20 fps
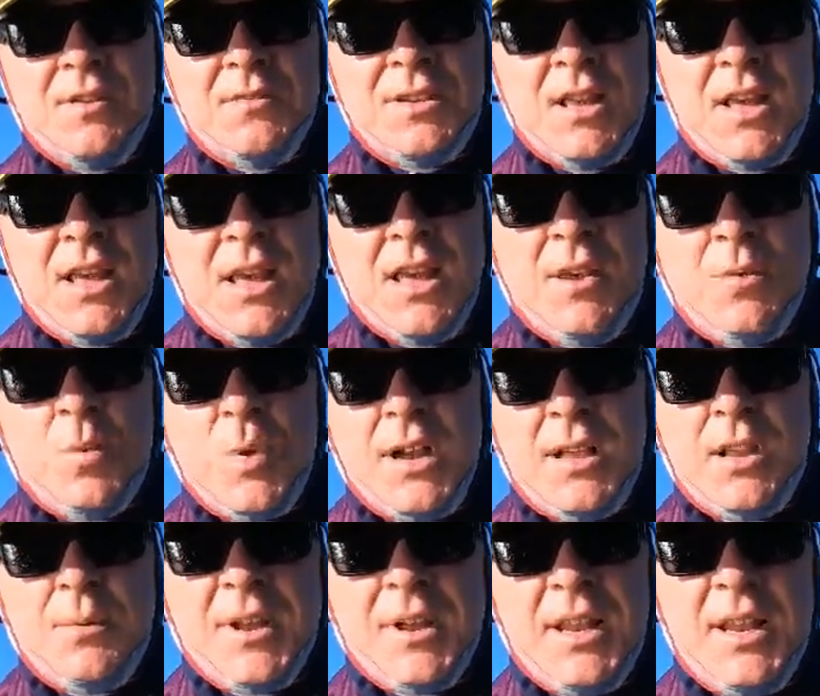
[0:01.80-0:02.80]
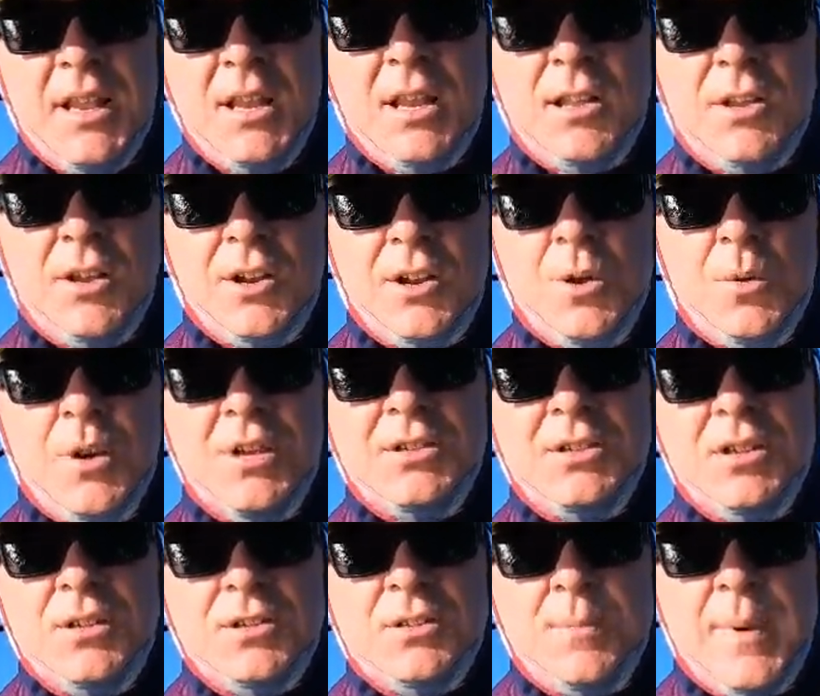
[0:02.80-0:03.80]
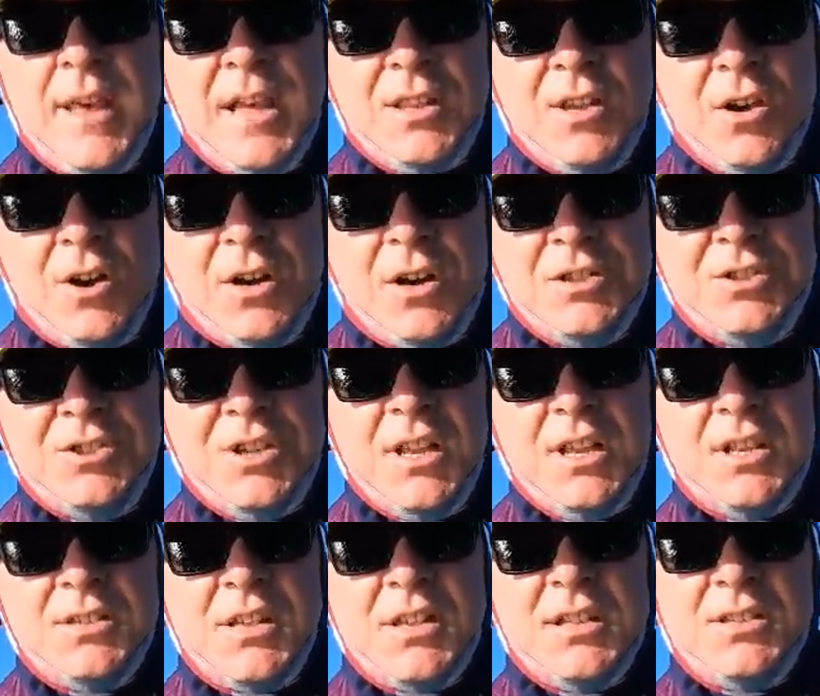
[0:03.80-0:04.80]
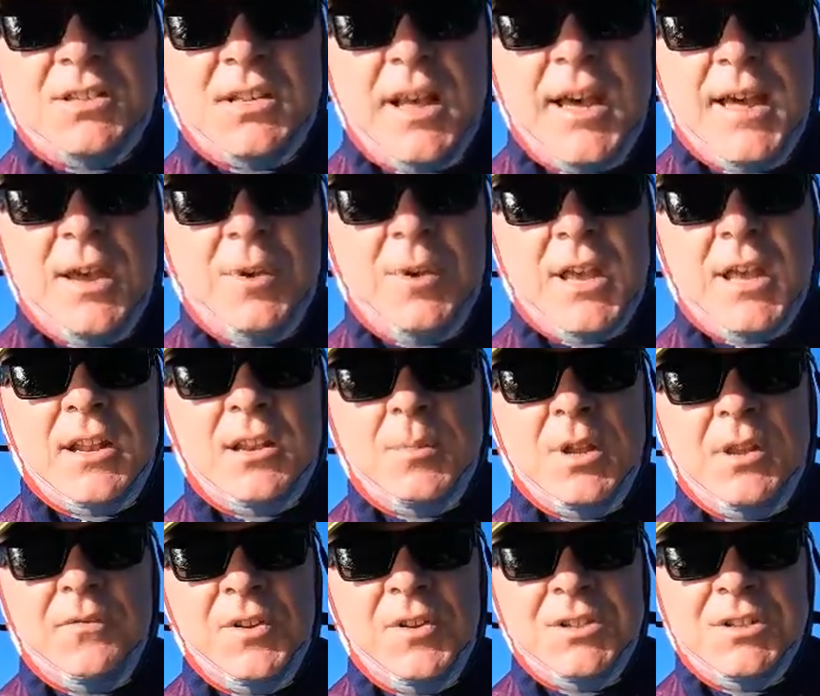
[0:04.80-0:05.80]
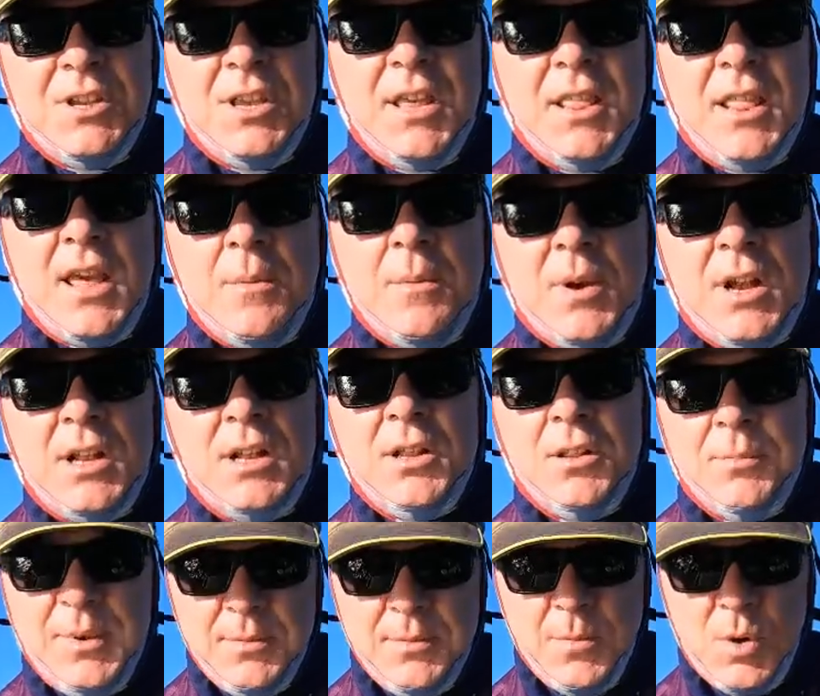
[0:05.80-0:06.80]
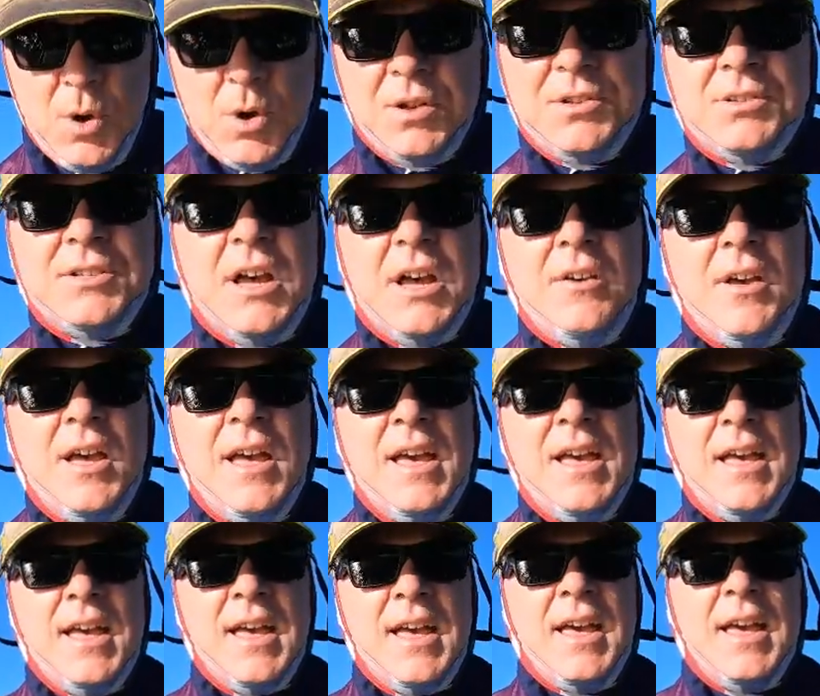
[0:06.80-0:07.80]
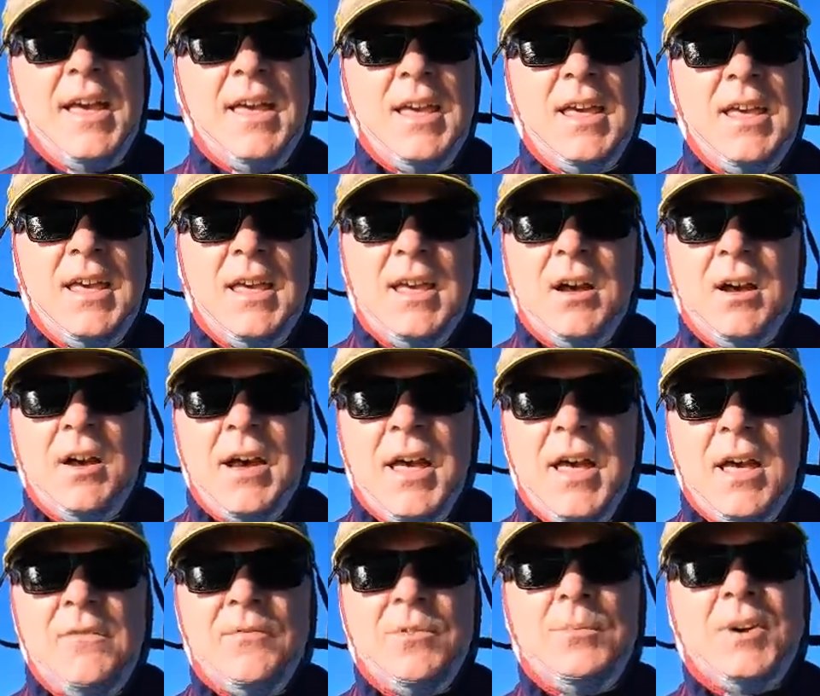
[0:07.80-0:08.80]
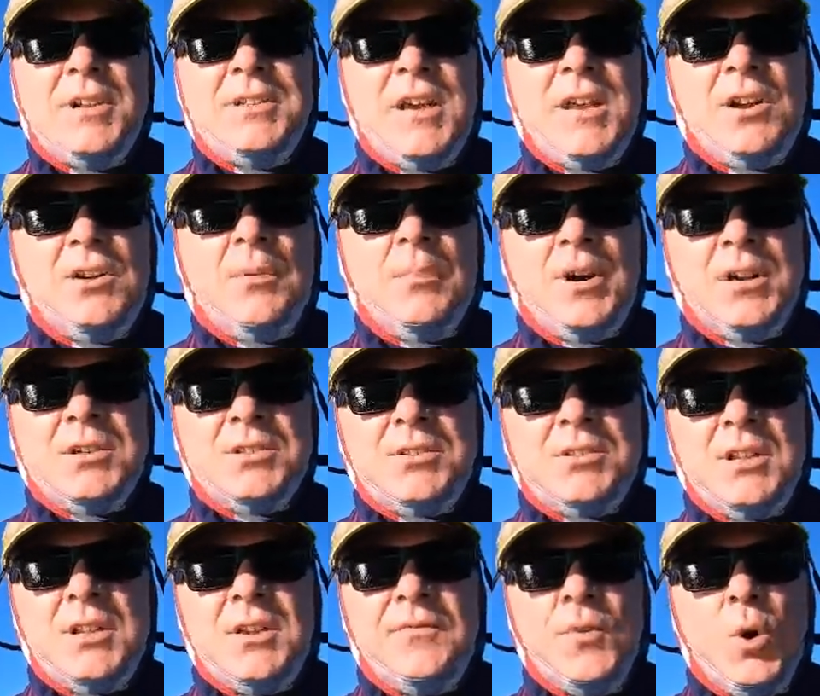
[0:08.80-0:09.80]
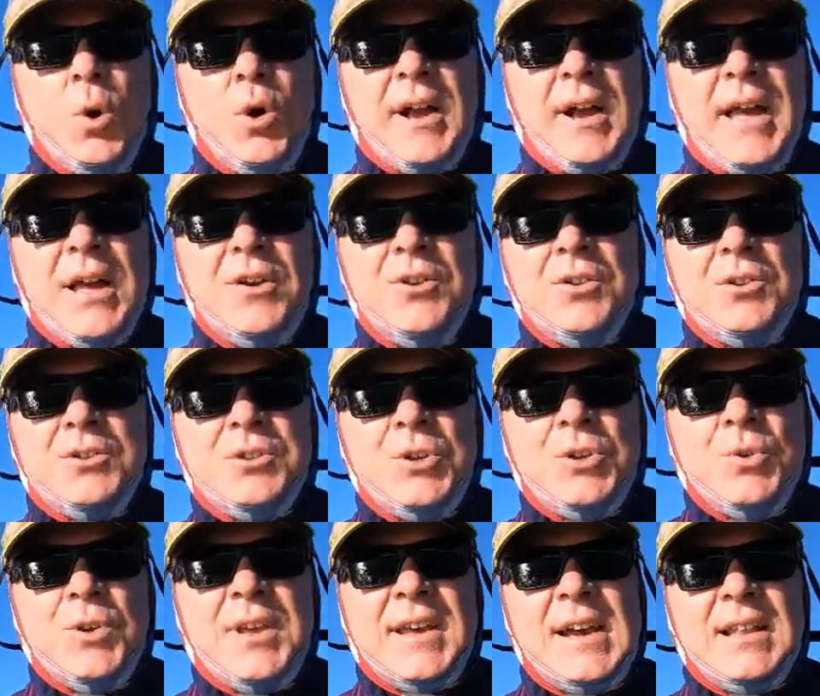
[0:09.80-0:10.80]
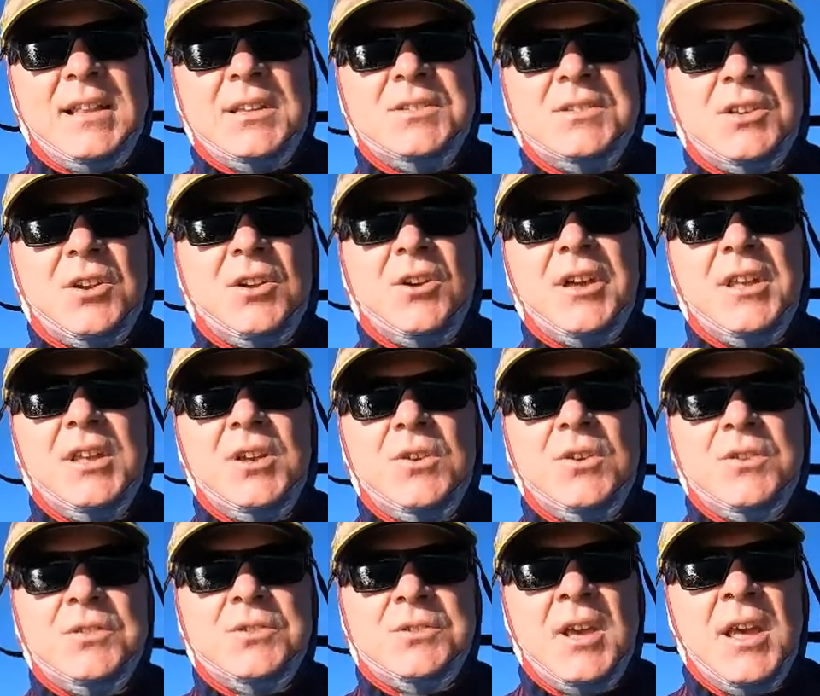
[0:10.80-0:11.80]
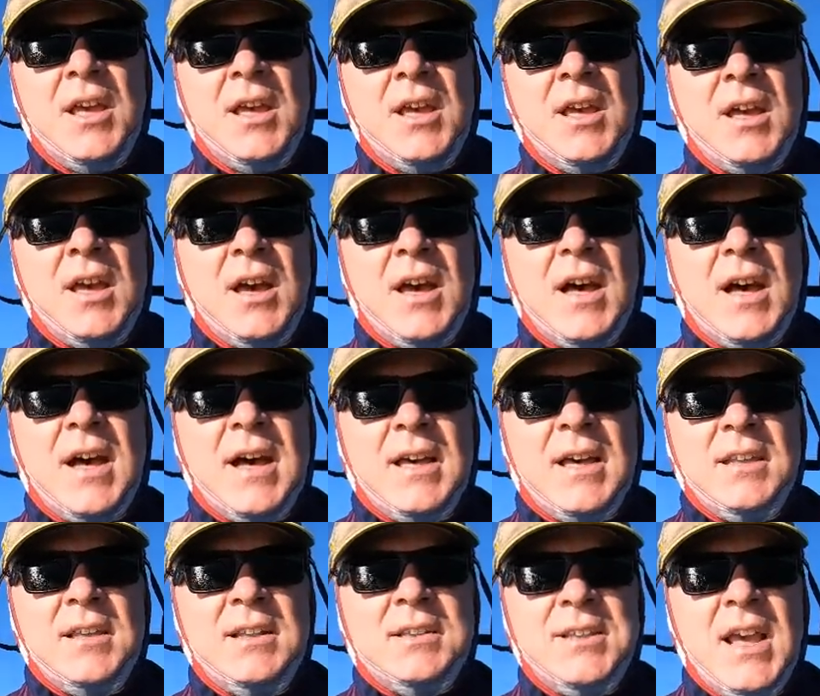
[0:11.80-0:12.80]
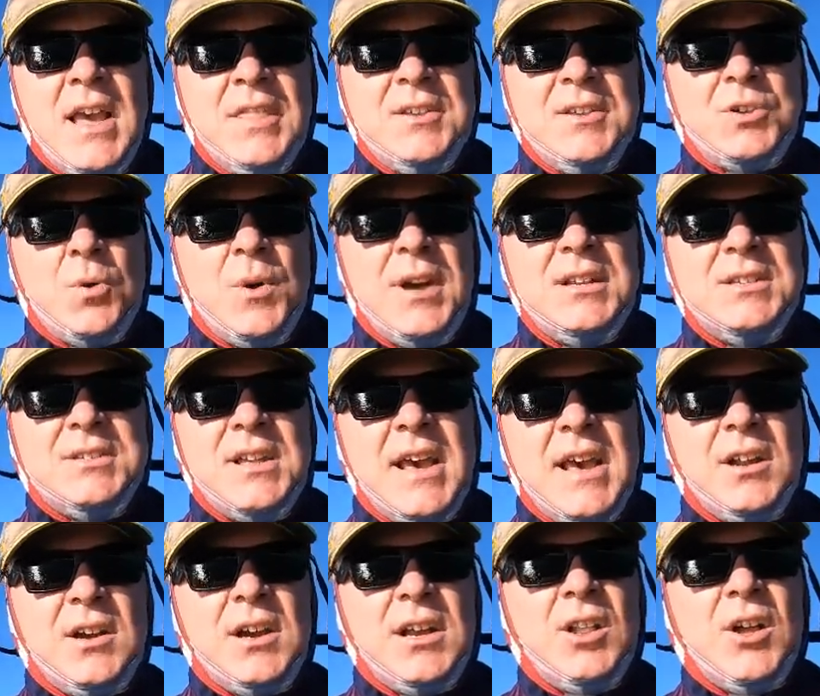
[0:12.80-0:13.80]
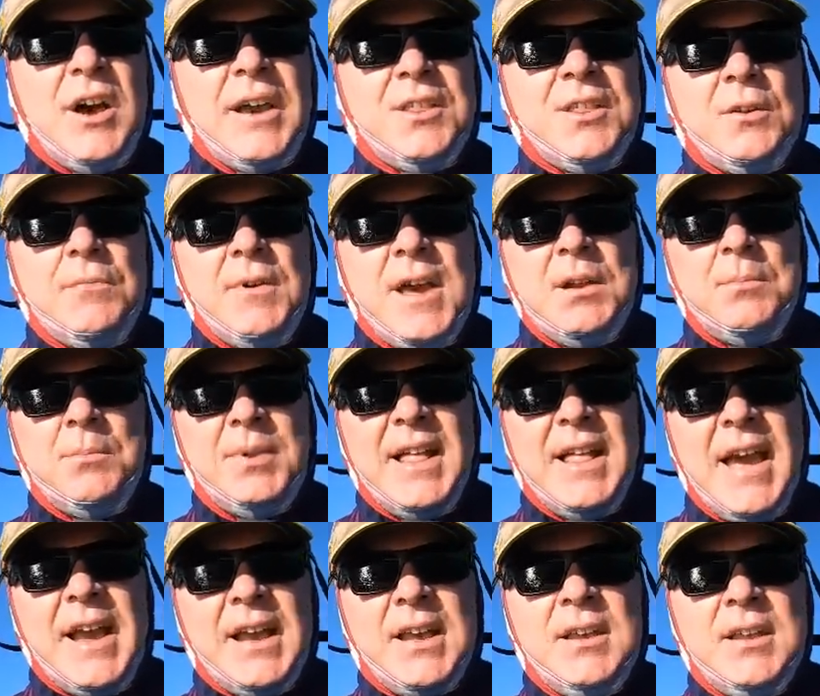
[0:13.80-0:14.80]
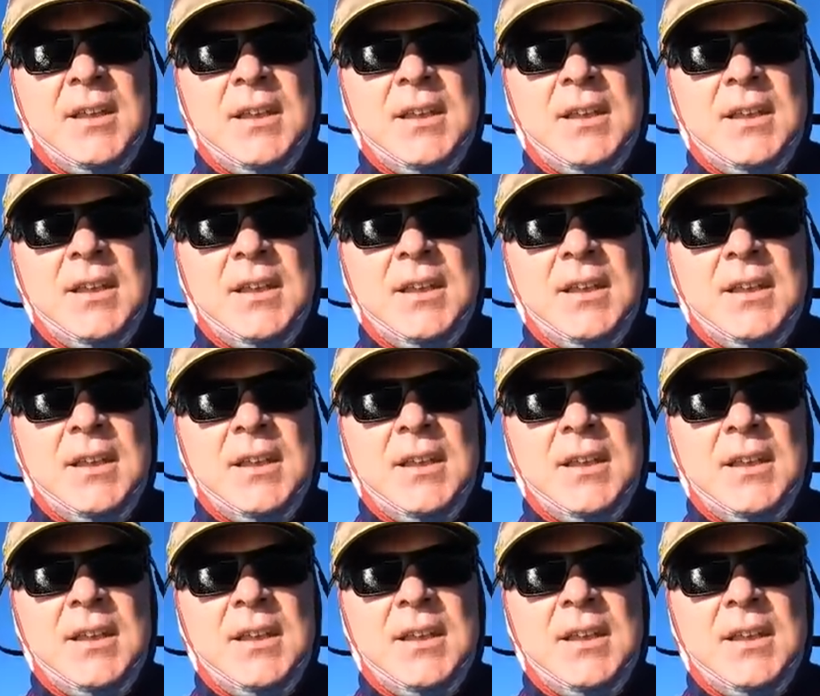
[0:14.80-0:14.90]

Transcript: Steve D. Well, I'm getting a lot of questions about the ice jigs and today we're going to be fishing them a little bit more. So here I have in my tackle box the four go-to colours that I use. Uh, in southeast Queensland I like the red and black.